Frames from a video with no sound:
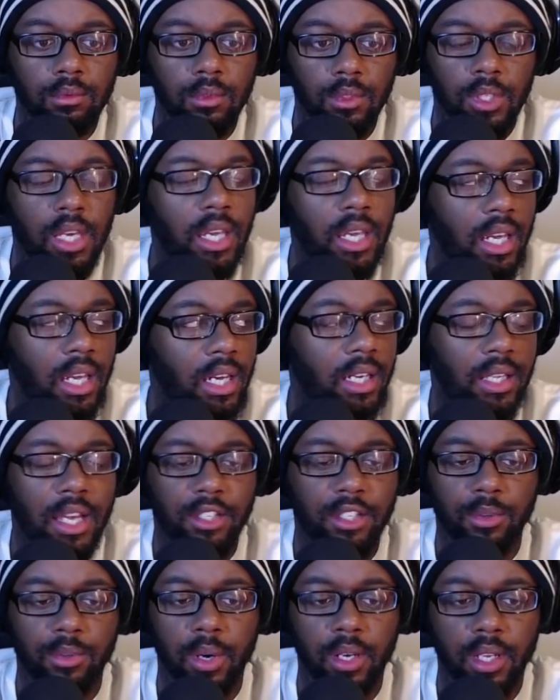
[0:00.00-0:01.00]
Yeah,
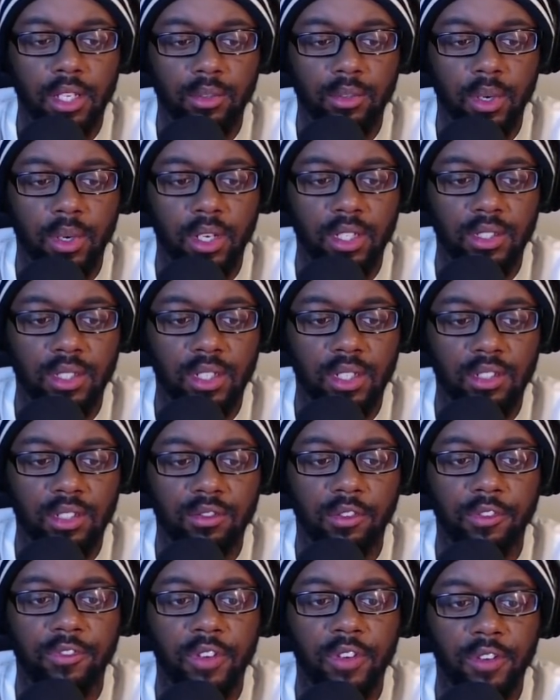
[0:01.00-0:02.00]
that's right, because it is
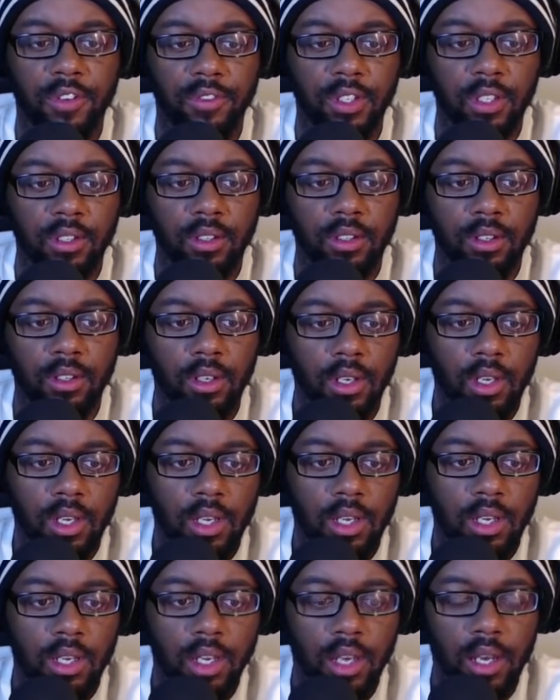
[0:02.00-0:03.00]
for 50.
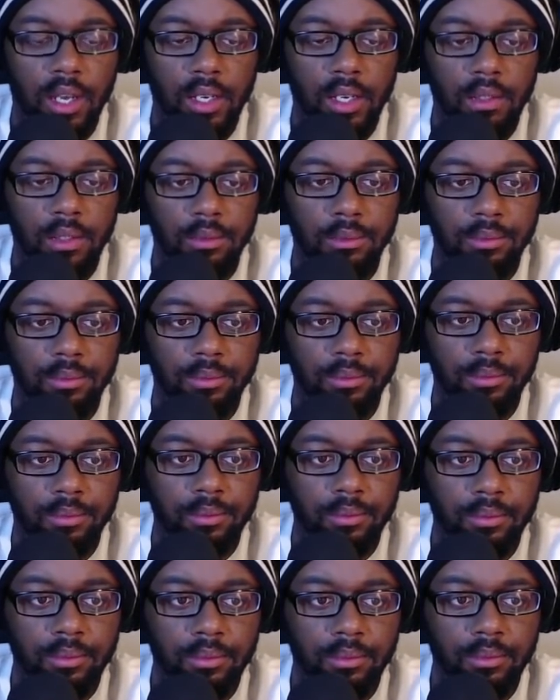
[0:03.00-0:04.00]
Yeah,
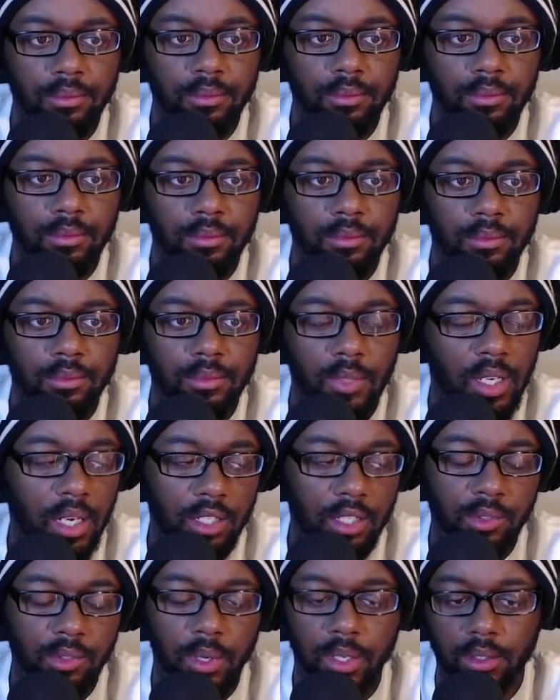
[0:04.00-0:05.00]

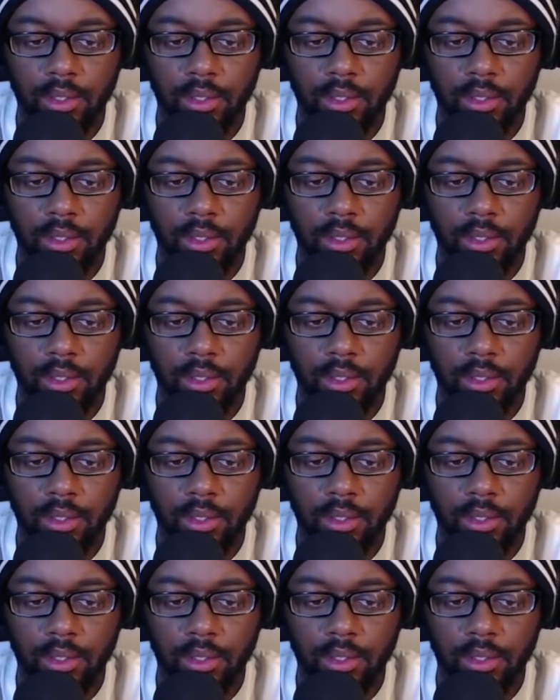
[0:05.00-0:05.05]
that's right.